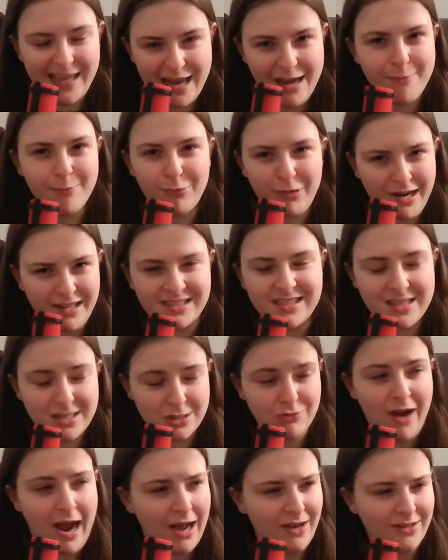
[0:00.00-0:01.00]
impressed
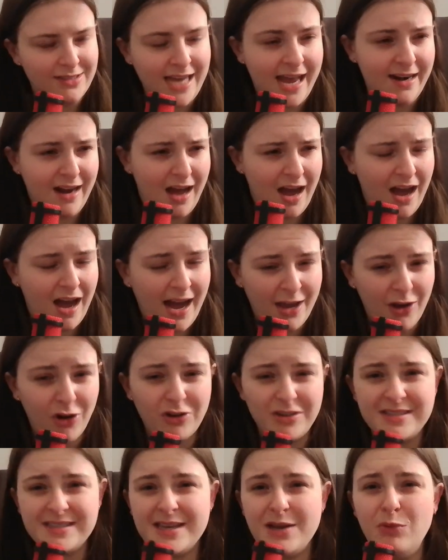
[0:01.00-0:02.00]
this round. And I
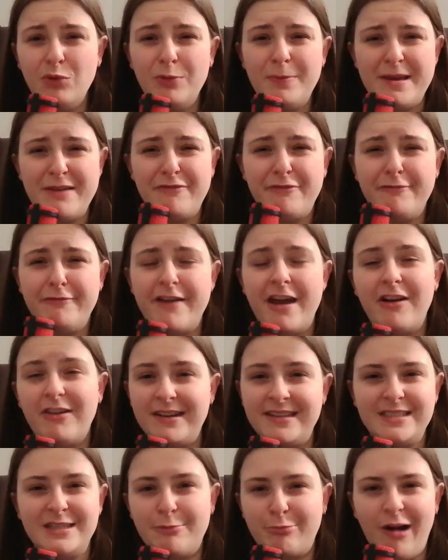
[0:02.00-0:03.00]
honestly will be
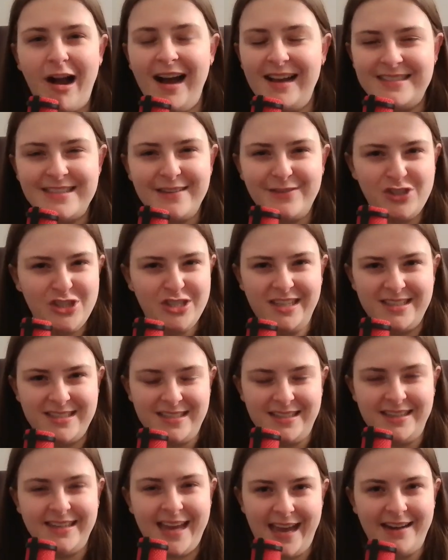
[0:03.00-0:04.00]
very surprised if she
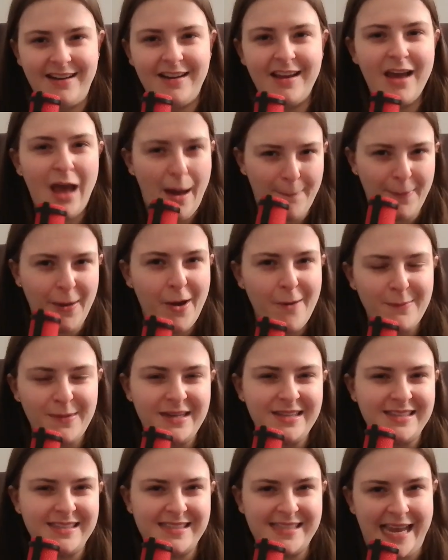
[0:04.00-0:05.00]
doesn't get a
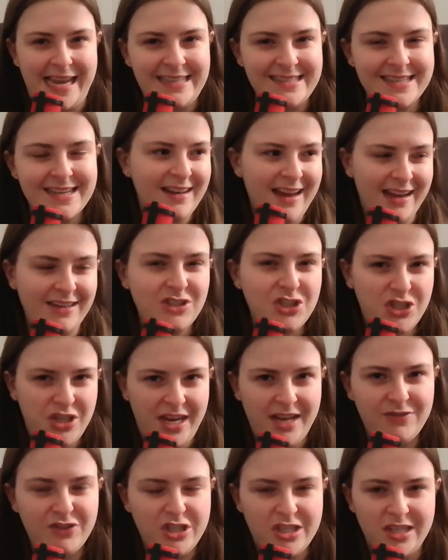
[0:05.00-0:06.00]
permanent seat next
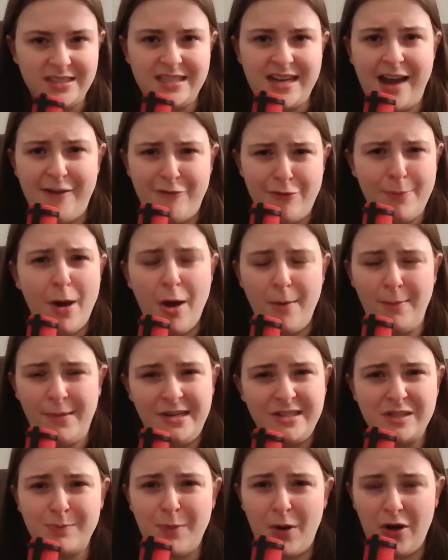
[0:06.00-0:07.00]
year, if she doesn't have a
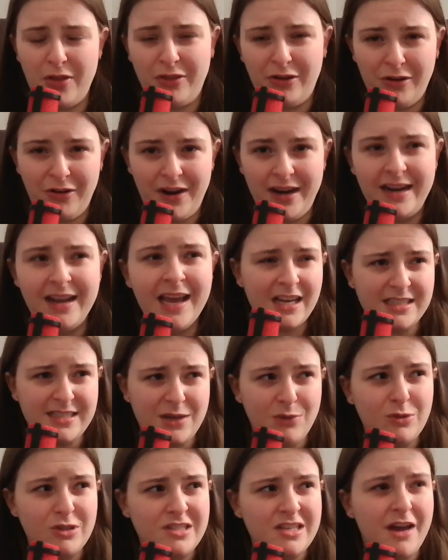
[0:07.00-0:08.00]
permanent spot on the grid, because
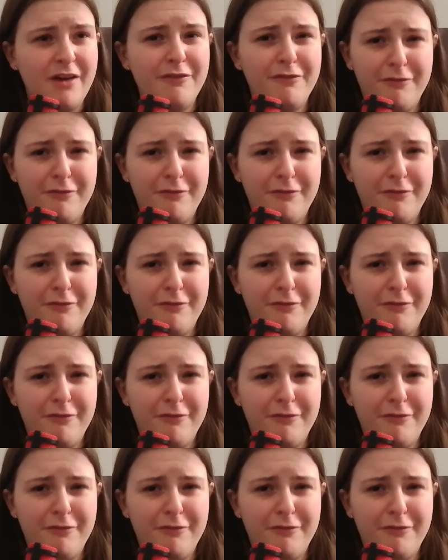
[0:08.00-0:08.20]
it was a